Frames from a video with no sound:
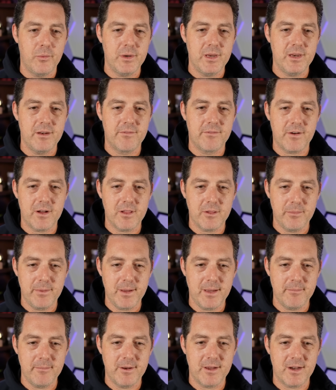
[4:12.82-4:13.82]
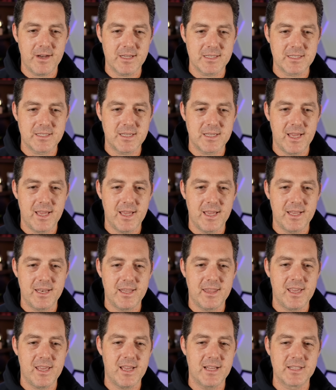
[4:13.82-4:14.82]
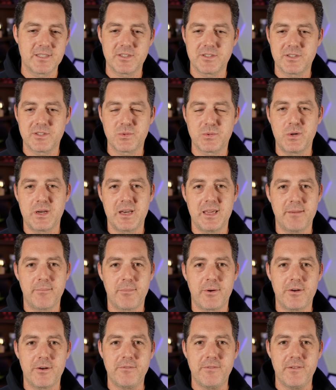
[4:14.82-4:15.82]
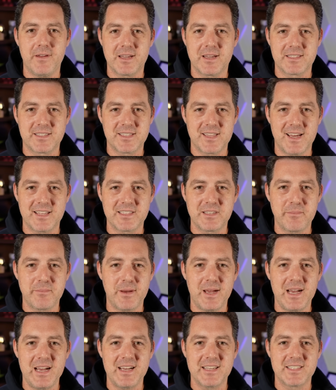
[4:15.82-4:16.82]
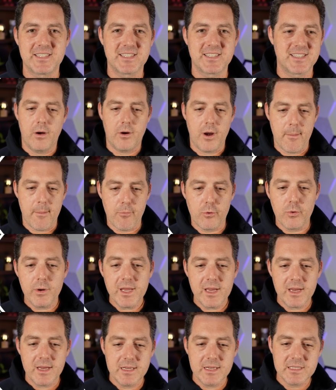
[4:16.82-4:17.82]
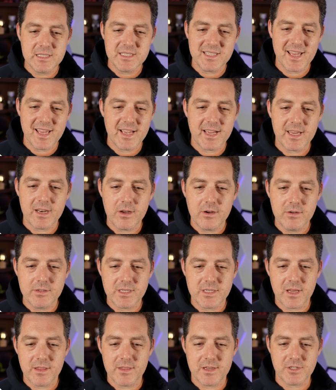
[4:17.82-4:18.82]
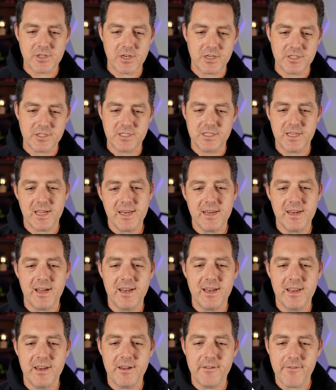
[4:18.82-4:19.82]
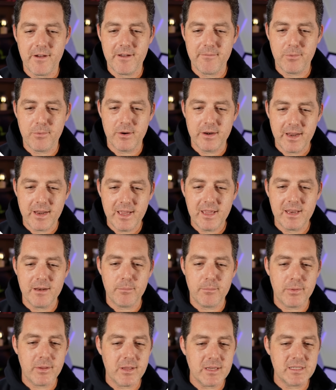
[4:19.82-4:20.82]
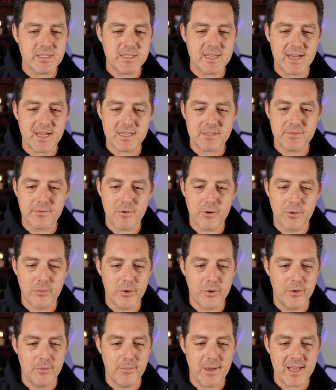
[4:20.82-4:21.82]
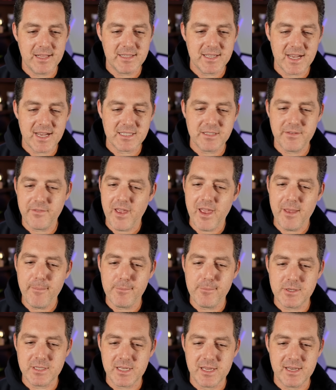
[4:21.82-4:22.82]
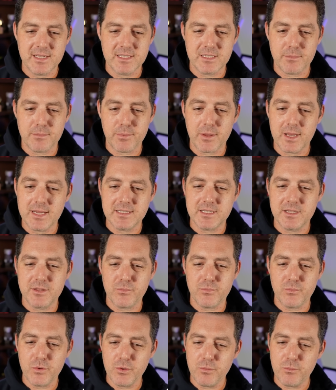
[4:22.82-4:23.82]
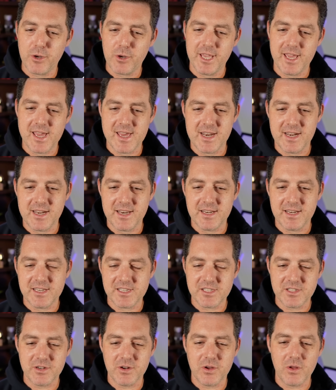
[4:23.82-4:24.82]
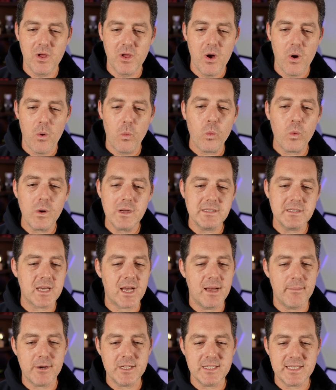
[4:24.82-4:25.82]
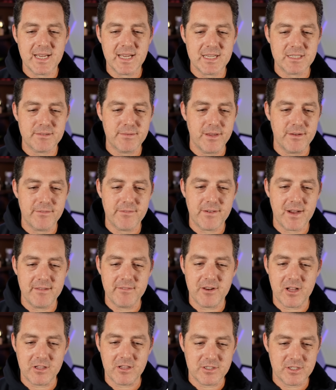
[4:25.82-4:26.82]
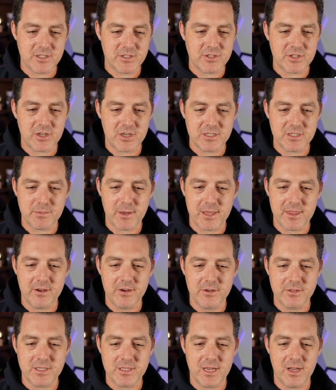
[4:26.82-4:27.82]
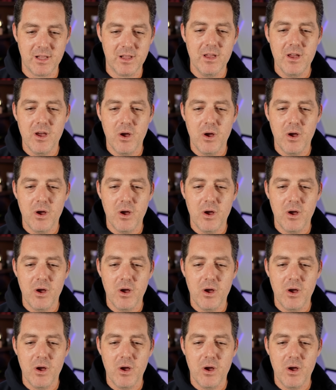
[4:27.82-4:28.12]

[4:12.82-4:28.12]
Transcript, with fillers: We need to follow PEMDAS, and the answer is 20. Perfect, that's a pass. All right, Maria is staying at a hotel that charges $99.95 per night plus tax for a room. A tax of 8% is applied to the room rate, and an additional one-time untaxed fee of $5 is charged by the hotel.